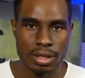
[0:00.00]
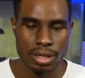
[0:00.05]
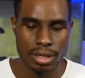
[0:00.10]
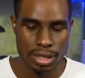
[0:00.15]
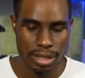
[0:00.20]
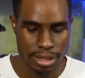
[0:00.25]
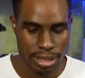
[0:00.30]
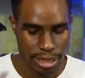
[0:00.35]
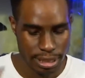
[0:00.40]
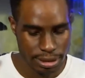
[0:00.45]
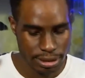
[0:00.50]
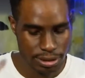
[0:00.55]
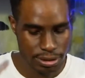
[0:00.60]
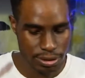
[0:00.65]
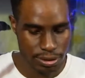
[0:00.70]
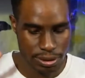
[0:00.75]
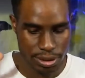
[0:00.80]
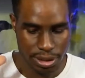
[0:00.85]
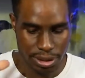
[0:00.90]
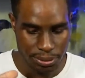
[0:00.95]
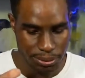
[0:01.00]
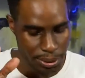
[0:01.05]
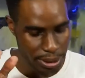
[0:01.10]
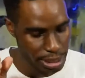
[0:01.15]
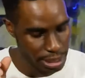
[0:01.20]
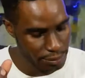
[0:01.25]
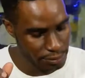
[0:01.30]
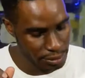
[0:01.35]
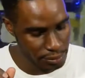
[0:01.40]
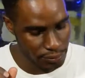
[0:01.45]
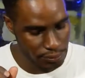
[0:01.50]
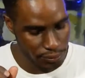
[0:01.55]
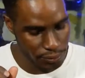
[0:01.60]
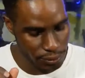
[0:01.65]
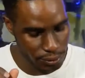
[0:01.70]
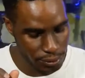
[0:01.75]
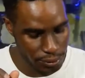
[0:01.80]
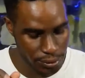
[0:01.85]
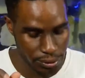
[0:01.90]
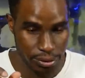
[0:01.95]
Alright guys, so there we have it
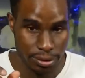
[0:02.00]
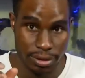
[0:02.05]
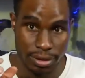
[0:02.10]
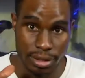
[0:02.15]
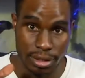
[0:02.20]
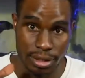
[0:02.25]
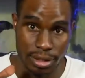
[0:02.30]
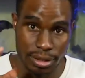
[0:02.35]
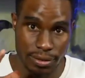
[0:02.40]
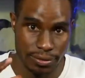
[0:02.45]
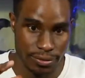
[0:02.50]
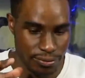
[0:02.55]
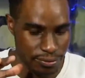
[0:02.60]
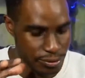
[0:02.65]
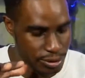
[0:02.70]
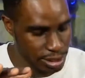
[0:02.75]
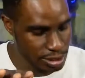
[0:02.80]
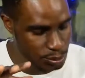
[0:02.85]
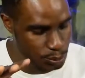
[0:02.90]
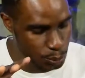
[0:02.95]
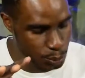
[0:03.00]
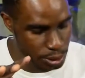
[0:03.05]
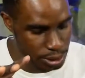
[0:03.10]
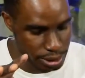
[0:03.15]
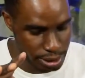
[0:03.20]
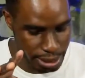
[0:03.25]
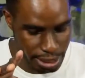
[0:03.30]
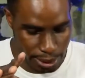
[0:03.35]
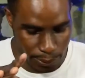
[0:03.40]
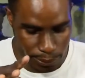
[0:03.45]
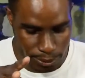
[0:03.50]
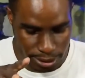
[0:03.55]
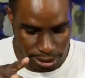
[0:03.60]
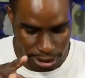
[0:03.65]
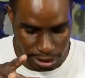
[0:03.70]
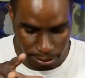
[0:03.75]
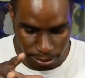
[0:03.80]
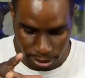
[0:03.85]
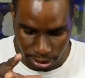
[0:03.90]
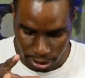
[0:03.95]
for the freshwater
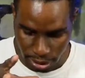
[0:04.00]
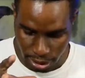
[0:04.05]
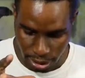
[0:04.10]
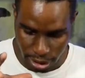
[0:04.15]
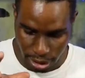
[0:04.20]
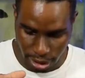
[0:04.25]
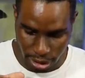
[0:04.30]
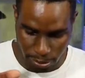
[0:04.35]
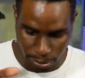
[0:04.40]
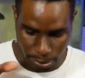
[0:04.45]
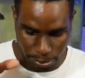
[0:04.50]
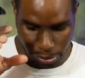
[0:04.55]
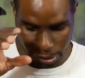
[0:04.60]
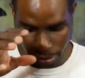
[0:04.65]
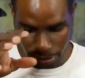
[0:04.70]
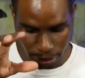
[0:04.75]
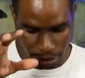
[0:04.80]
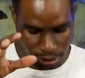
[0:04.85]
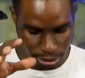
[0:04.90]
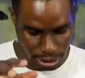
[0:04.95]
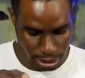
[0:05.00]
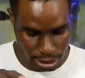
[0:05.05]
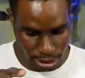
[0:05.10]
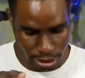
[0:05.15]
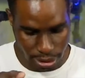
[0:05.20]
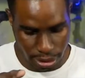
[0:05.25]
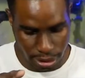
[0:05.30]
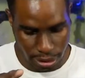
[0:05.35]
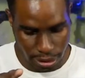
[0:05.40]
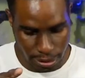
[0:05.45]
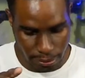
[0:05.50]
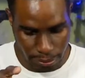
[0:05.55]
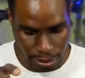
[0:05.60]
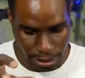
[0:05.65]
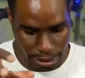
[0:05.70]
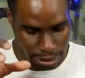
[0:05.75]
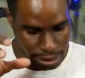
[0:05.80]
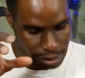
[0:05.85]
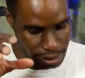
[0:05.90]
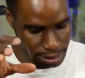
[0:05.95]
aquascape. I'm pretty much done.
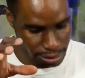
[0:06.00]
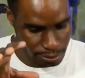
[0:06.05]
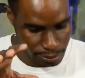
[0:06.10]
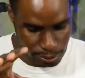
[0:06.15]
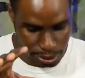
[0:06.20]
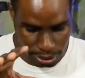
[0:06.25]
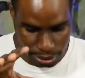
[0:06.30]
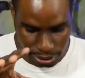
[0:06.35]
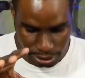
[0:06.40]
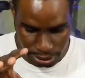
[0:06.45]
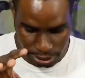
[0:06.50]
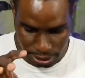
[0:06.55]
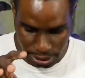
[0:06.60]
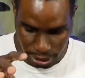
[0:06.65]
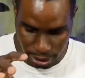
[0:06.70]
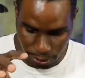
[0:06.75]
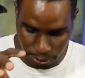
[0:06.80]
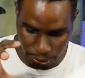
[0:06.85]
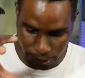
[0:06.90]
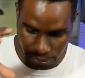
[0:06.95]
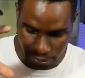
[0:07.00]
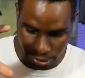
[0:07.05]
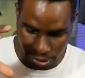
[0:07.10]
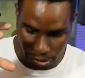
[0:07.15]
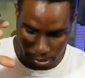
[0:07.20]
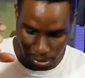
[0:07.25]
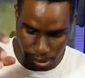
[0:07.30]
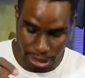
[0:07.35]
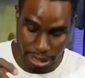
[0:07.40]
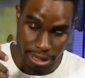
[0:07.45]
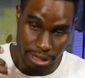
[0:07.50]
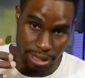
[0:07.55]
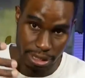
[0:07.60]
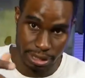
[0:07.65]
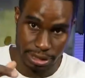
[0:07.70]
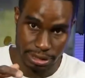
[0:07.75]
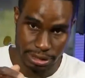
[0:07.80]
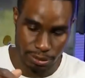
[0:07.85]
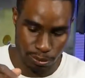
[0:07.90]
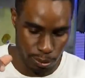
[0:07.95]
I like the way it turned out with the black
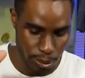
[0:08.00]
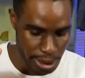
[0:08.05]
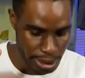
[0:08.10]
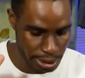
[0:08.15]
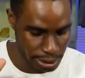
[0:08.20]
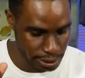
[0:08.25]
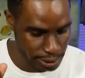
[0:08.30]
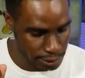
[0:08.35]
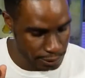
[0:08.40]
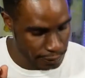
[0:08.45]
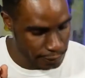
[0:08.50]
against the white.